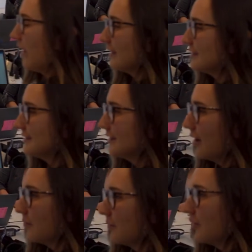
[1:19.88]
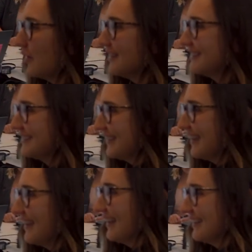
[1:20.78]
here together. I mean, I've
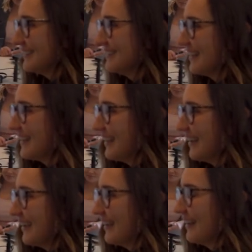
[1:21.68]
been other places, I've done well